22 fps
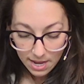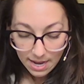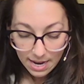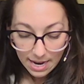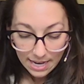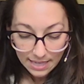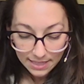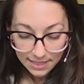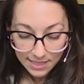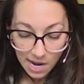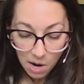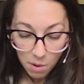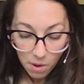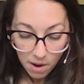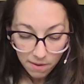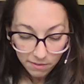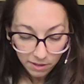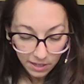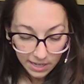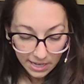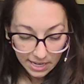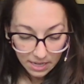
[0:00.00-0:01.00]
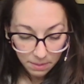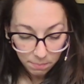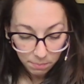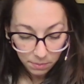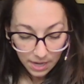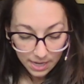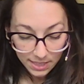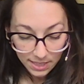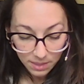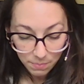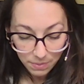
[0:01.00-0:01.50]
As, however, he had
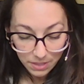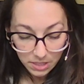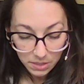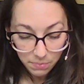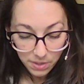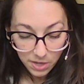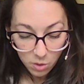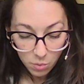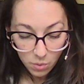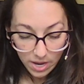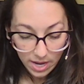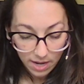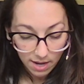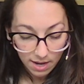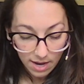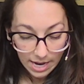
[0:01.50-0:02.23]
pressed me to be quick,